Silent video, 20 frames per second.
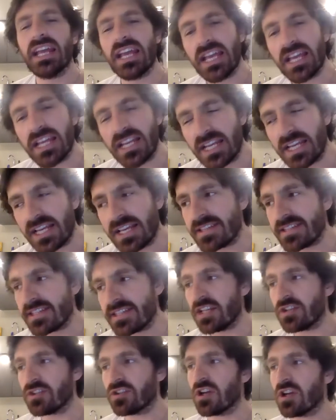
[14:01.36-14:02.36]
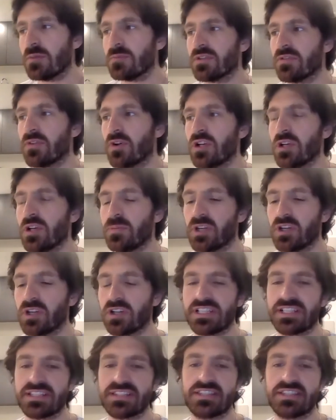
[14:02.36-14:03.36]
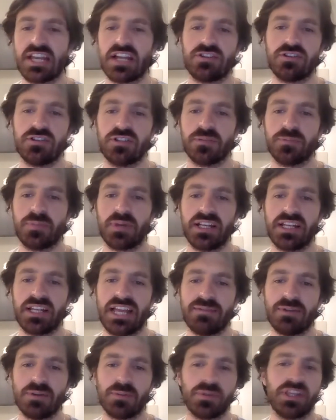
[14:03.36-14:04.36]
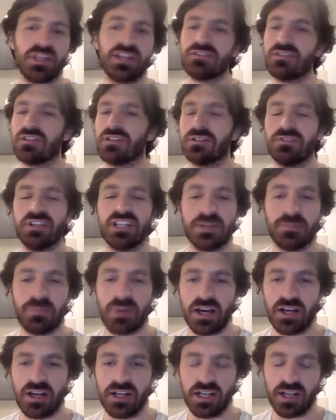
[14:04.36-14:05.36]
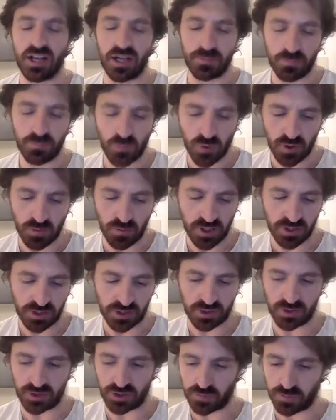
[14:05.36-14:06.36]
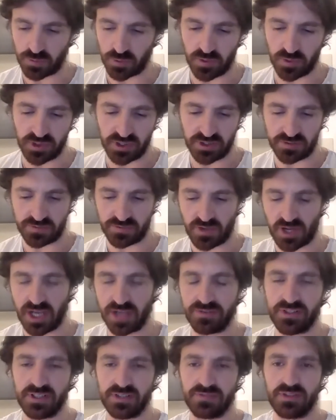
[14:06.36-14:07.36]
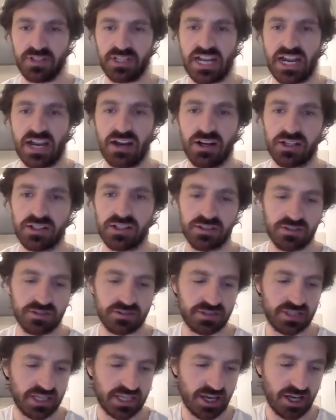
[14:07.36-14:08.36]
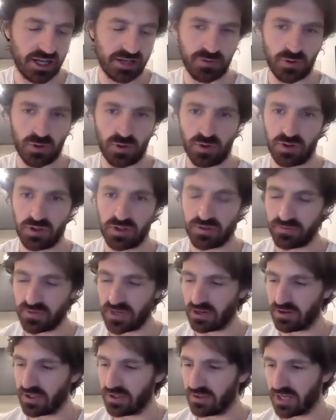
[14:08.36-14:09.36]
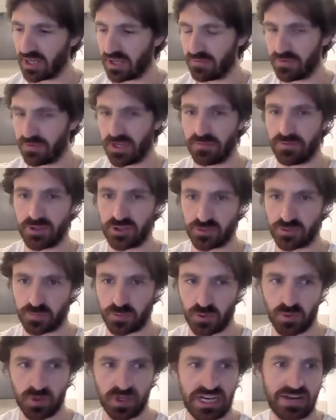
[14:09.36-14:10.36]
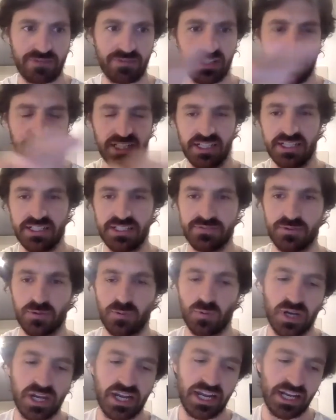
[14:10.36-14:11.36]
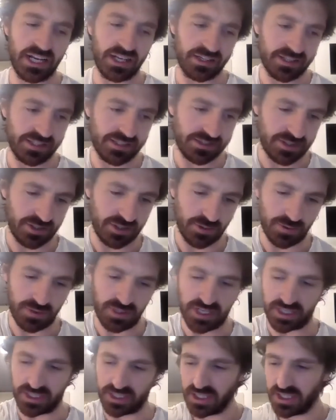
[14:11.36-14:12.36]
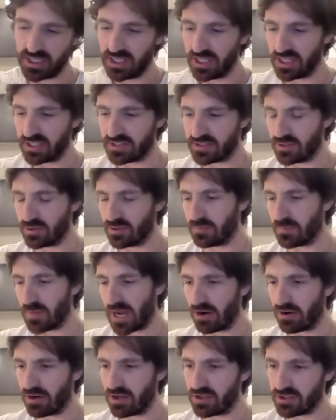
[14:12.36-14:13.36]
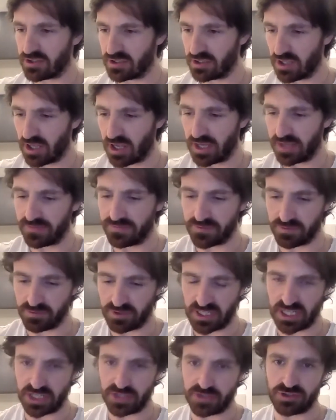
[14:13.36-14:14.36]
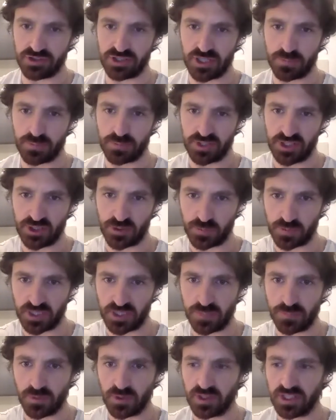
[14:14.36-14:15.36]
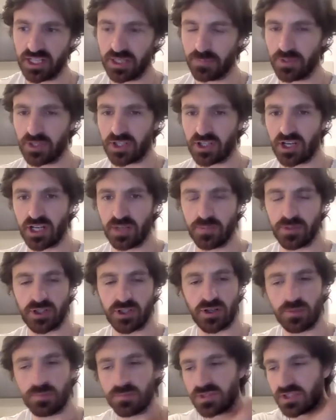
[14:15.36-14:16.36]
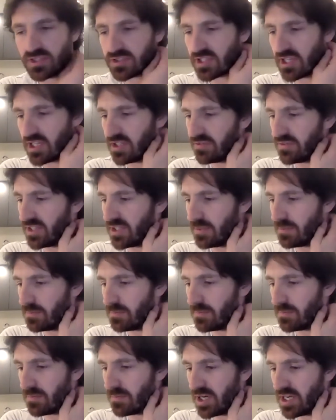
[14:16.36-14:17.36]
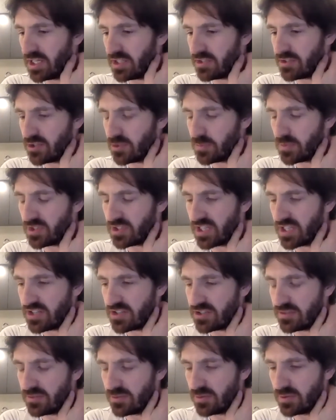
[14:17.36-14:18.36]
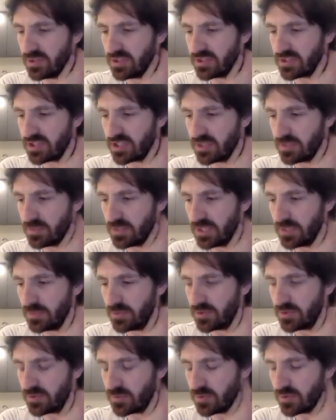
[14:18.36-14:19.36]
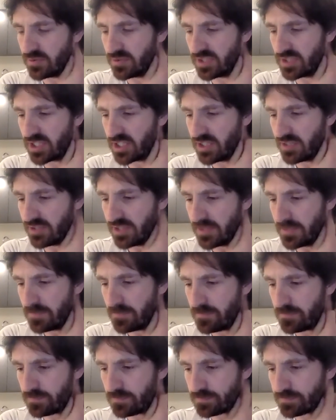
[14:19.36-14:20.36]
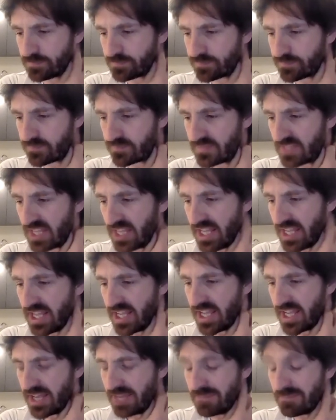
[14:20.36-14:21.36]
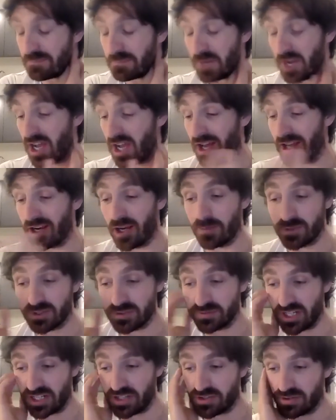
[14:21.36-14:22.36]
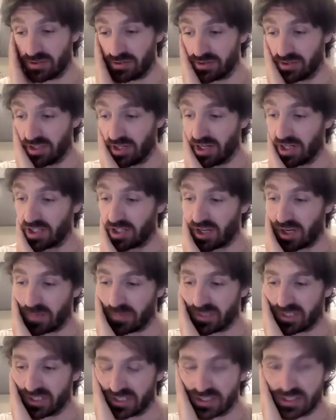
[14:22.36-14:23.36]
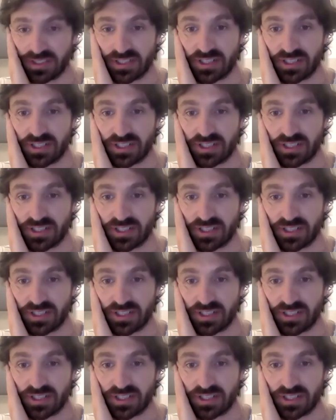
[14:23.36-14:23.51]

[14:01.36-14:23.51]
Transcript: It is, in terms of only because it's set during the pandemic, but there's nothing really about it. I more wanted to explore these five different characters that kind of all are very, are exploring everything in a different way. And it's to do with like, it's to do with marriage and life and relationships and these people. And it be, kind of becomes this kind of um, my interpretation of all these kind of people. It's more of a kind of, um, Uh, my, an observational dark comedy